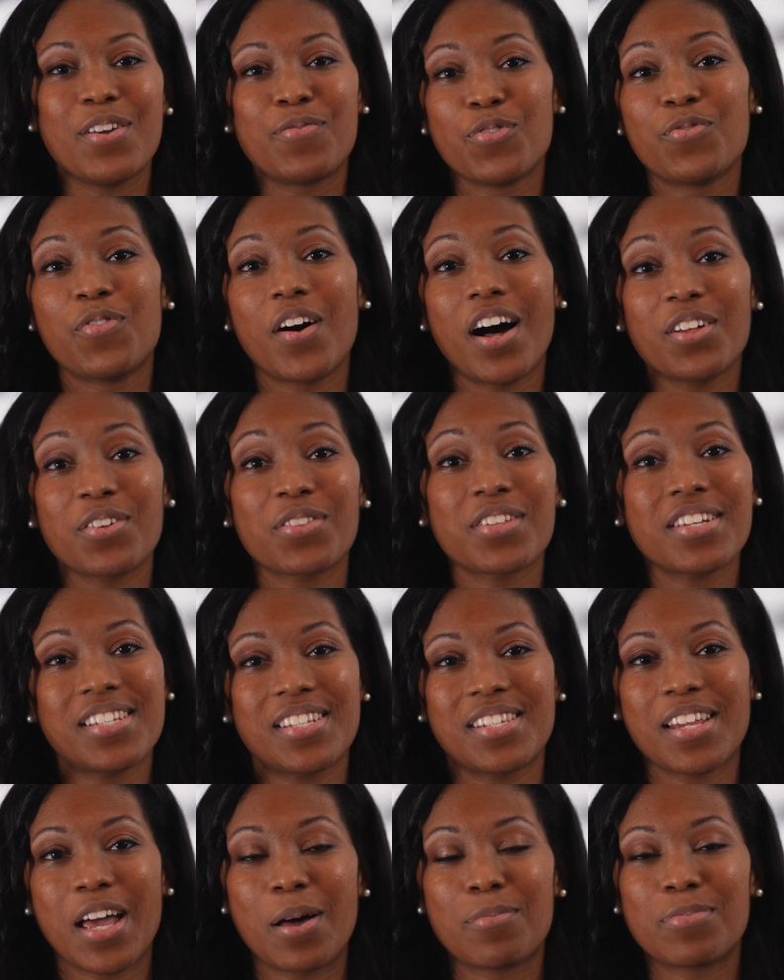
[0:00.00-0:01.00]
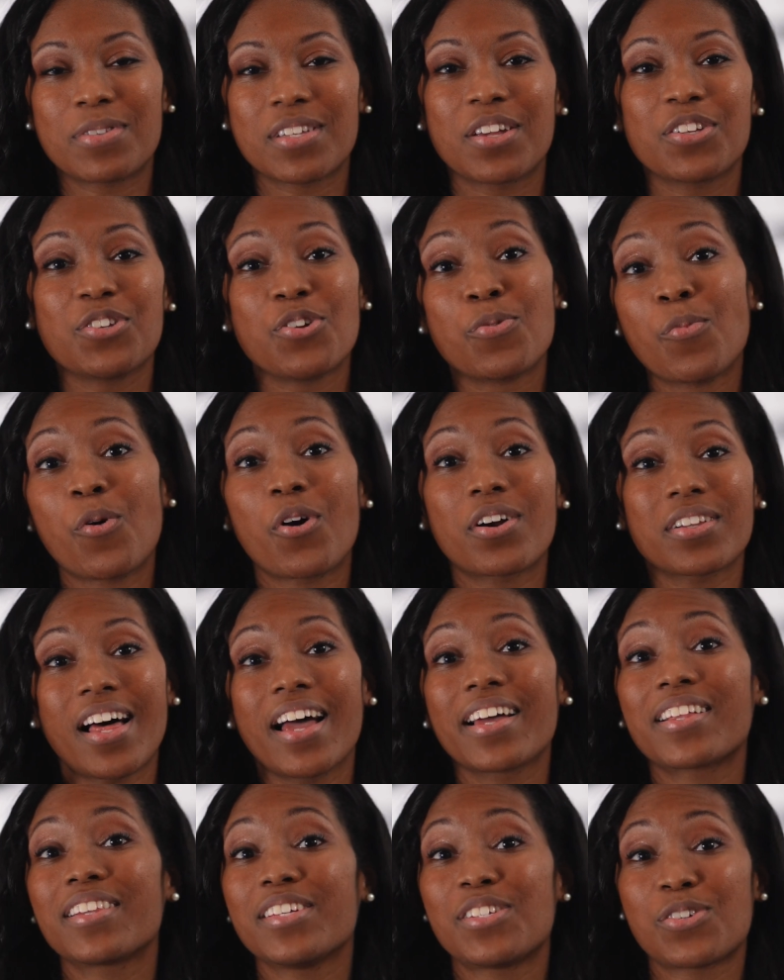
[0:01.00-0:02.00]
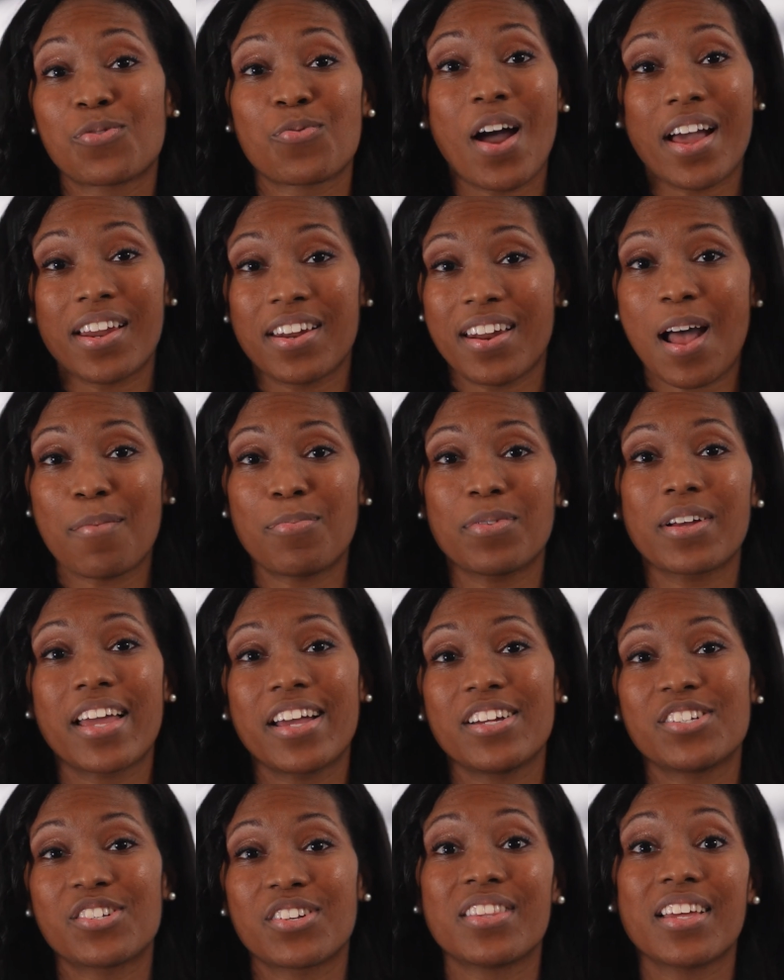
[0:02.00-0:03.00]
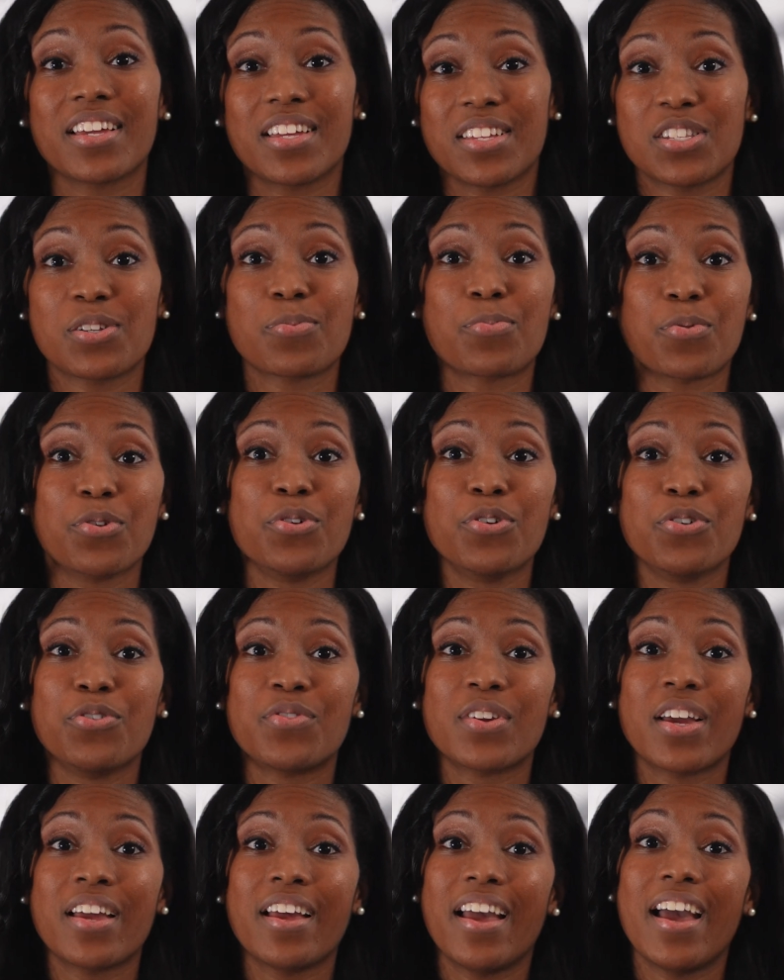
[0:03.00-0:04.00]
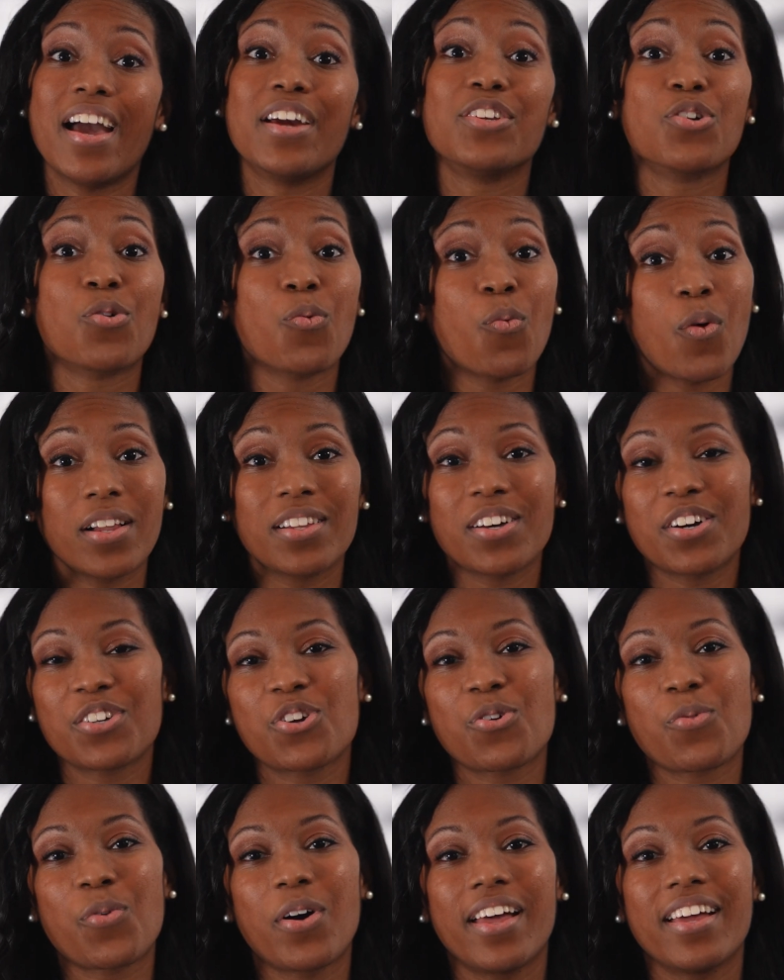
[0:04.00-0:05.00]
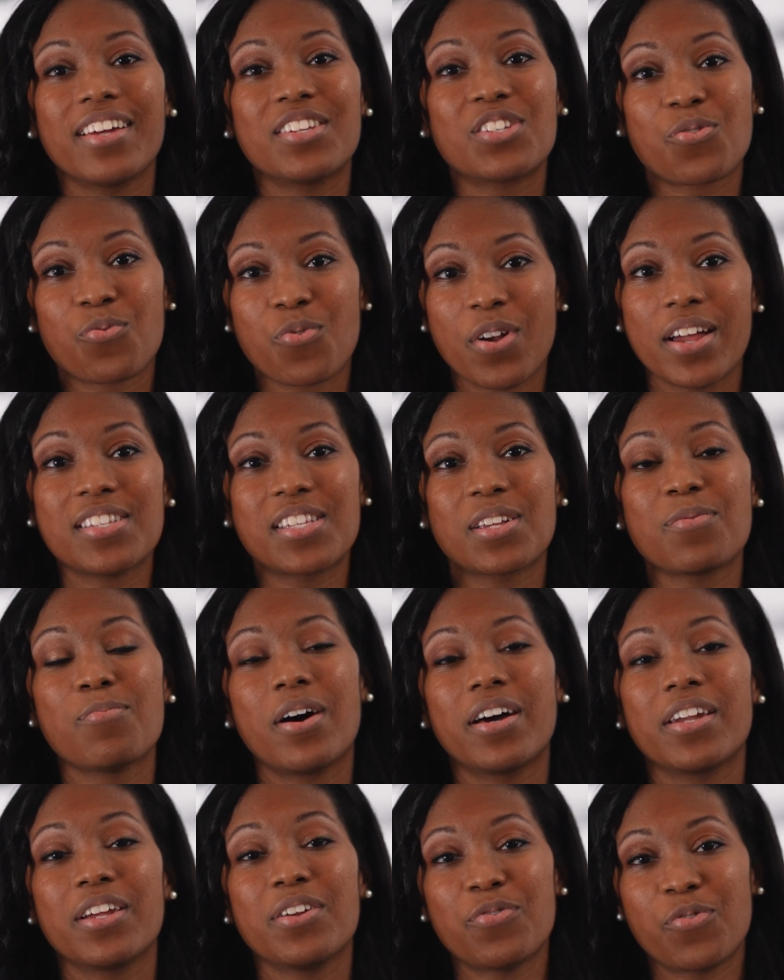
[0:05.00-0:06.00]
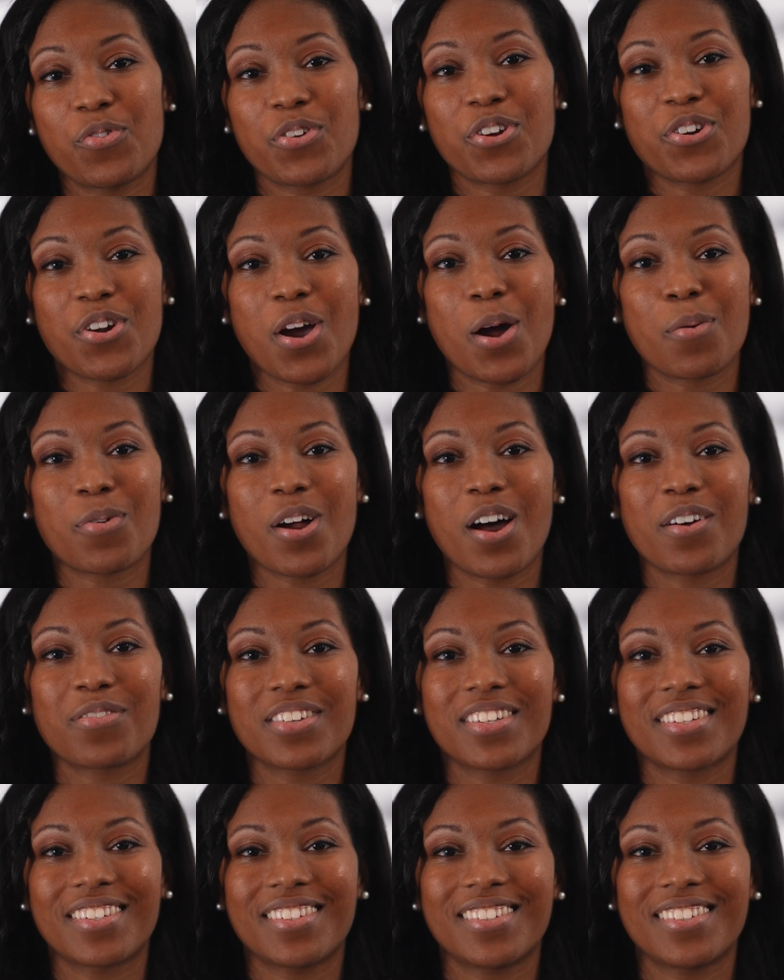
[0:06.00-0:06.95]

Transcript: If you follow these steps, you're more likely to write an application that gets approved, and you're well on your way to raising money for your nonprofit.